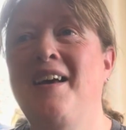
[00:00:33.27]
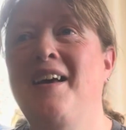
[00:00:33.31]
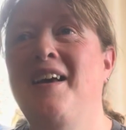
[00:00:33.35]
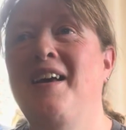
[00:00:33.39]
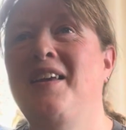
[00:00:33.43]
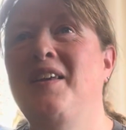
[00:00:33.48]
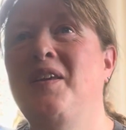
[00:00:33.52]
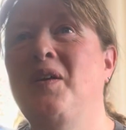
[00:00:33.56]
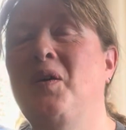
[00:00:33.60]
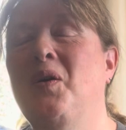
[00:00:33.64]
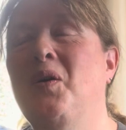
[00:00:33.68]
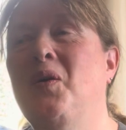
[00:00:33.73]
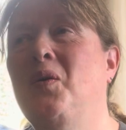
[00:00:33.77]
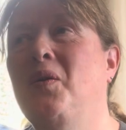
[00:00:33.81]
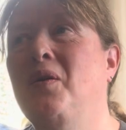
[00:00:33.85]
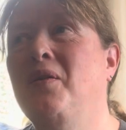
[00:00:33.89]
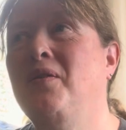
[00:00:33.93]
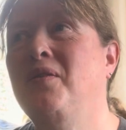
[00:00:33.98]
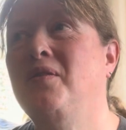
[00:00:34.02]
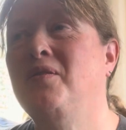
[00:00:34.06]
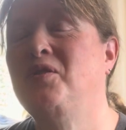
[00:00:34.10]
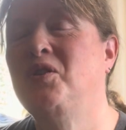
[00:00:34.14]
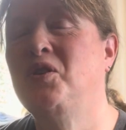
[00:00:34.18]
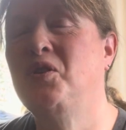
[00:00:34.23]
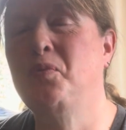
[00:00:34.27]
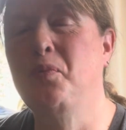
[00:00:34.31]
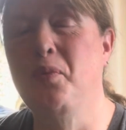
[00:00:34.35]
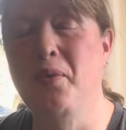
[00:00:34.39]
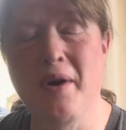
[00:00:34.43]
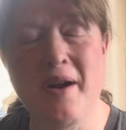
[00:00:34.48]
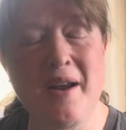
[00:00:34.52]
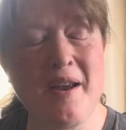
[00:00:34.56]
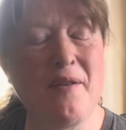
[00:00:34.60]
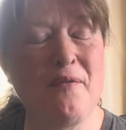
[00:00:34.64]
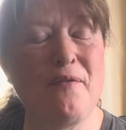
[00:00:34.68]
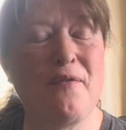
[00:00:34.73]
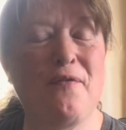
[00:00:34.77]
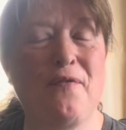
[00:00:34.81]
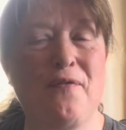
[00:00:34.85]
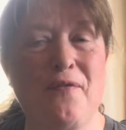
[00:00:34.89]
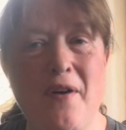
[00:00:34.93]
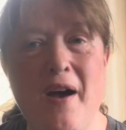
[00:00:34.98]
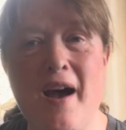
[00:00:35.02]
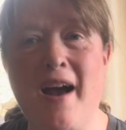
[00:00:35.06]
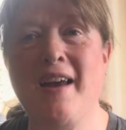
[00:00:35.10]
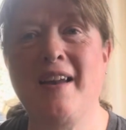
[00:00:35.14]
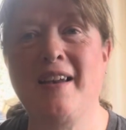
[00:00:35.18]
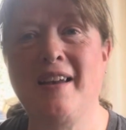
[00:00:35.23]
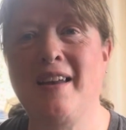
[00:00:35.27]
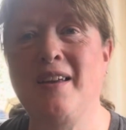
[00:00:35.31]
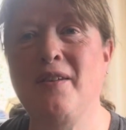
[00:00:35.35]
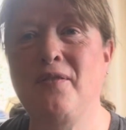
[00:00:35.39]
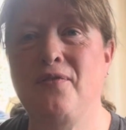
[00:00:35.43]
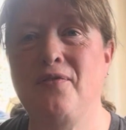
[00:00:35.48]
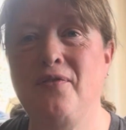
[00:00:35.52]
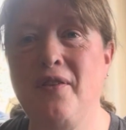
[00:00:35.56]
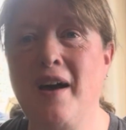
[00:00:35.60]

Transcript: You know, with spring finally